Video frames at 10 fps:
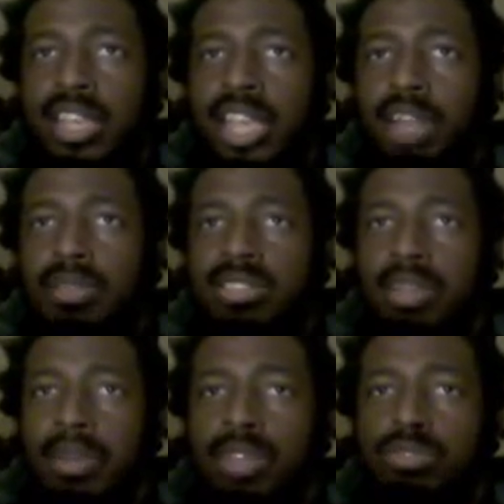It'll be
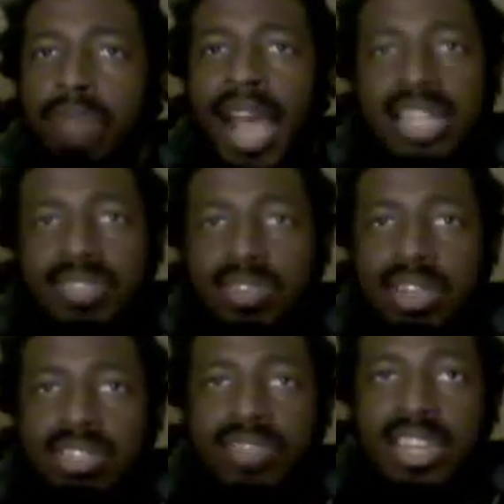somebody who's
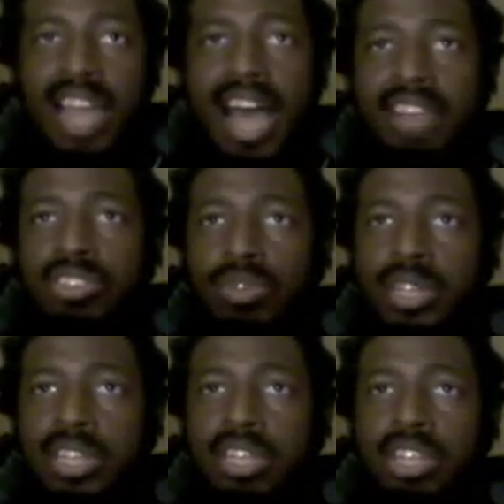passive-aggressively not
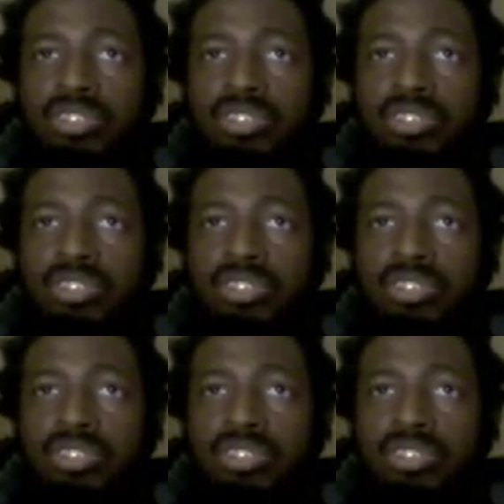doing it,